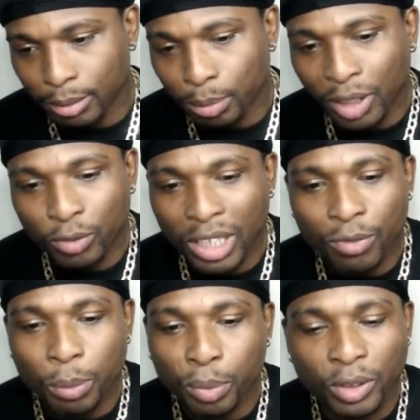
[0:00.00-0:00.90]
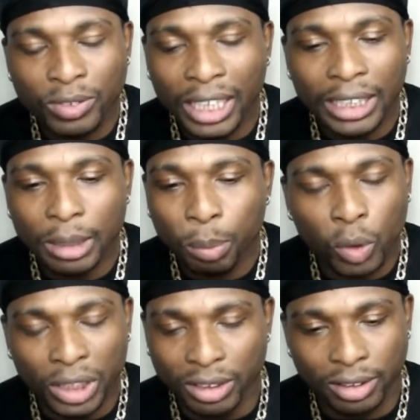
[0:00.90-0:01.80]
Bruv, you haven't proved any
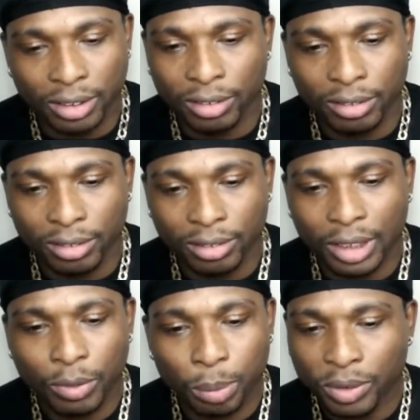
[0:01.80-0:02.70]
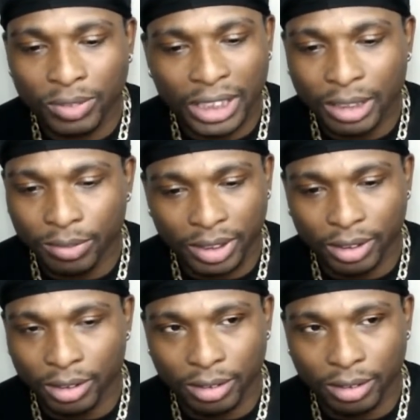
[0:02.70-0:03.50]
points. You haven't proved anything.